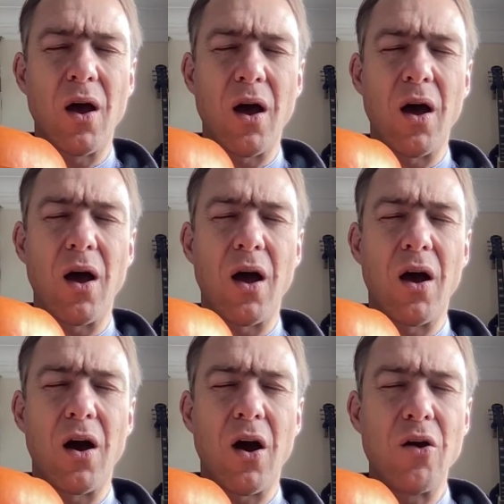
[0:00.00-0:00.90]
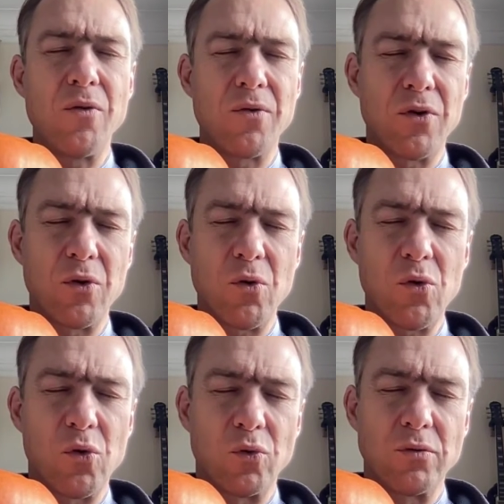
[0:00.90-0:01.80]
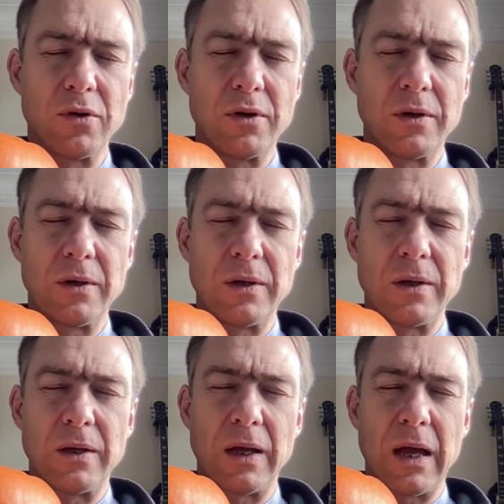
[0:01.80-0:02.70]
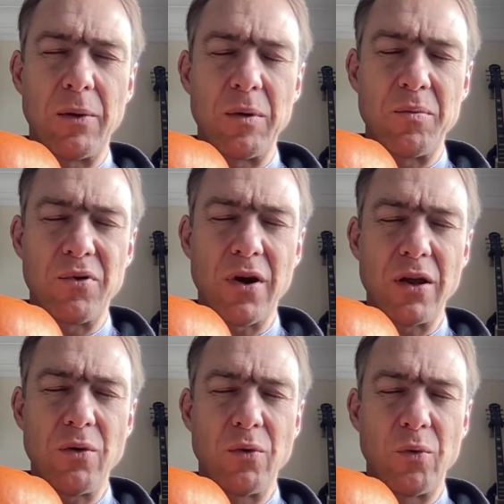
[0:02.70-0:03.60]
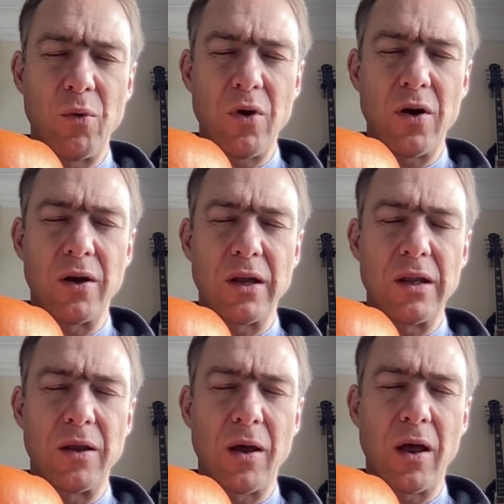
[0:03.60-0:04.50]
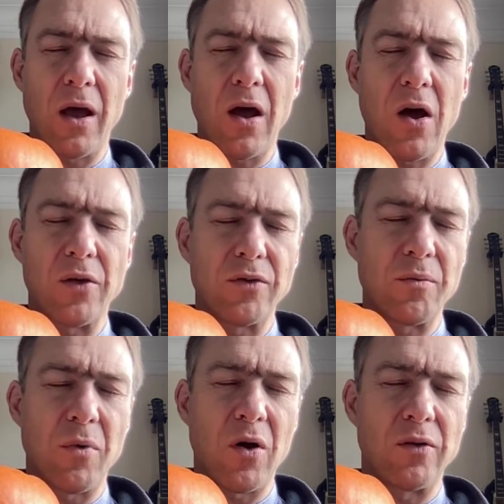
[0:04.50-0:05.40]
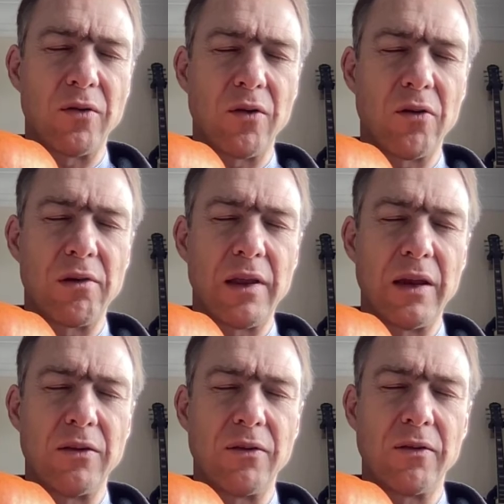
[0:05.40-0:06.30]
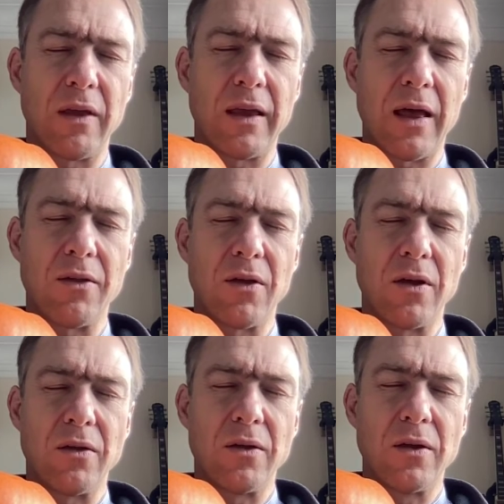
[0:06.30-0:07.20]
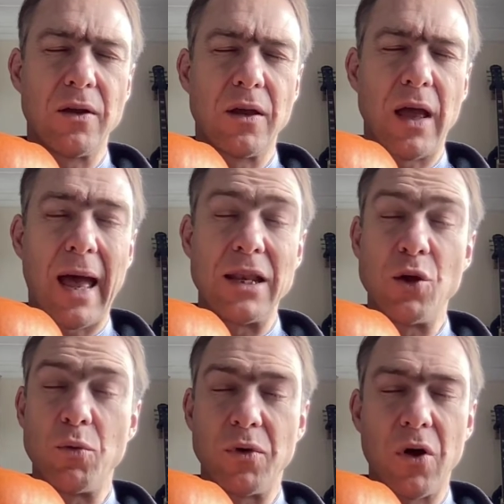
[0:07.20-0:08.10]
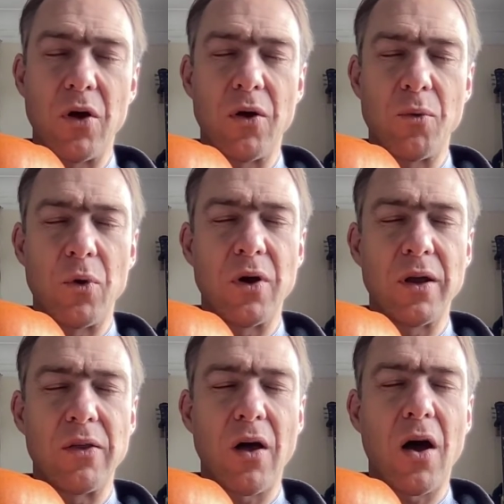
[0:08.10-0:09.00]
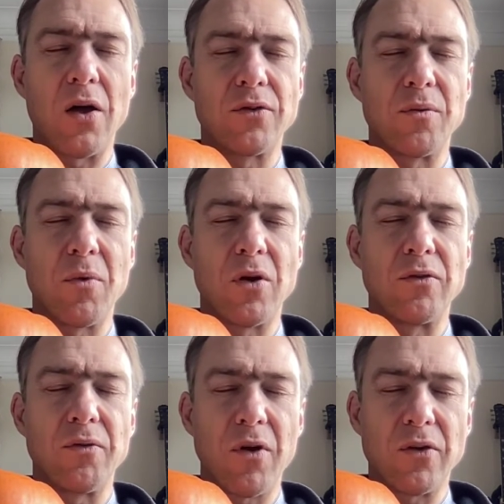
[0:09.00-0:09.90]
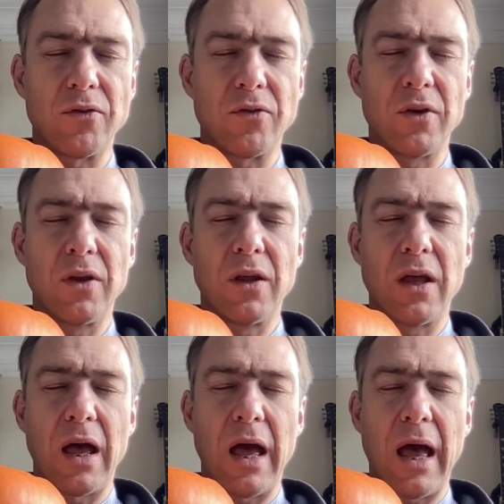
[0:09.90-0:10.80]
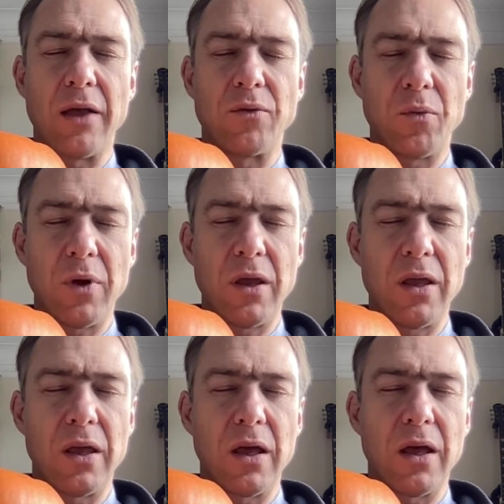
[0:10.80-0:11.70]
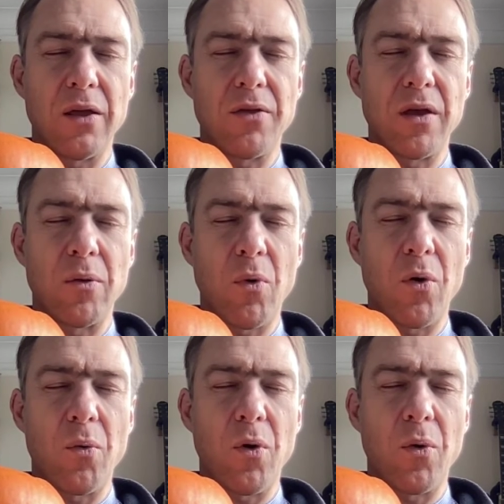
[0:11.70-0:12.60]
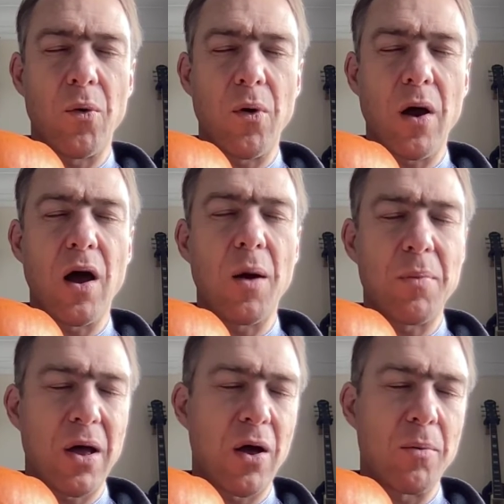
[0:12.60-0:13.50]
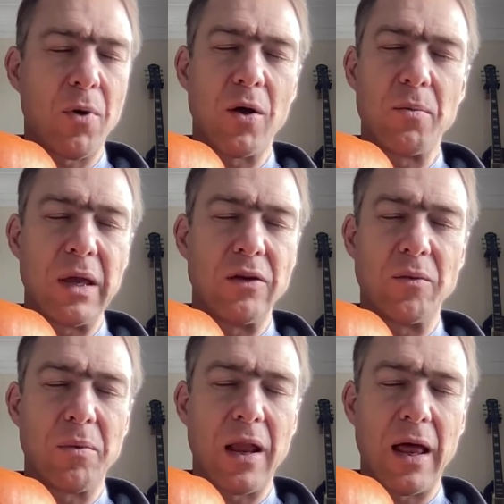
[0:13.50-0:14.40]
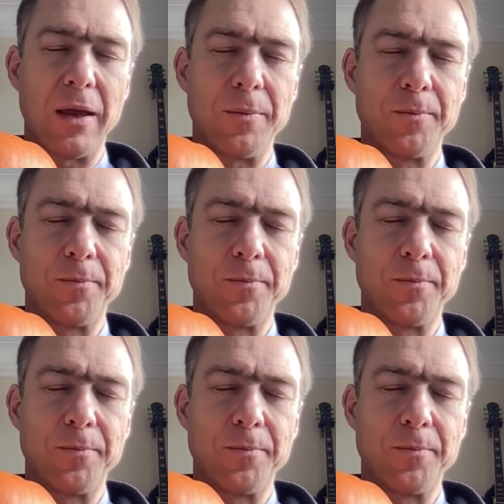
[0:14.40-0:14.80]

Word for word: are, are over all. And we pray you would work in the hearts and minds of those leaders as they gather. And you would work in the hearts and minds of us uh, as we uh, think what, what our part might be to play.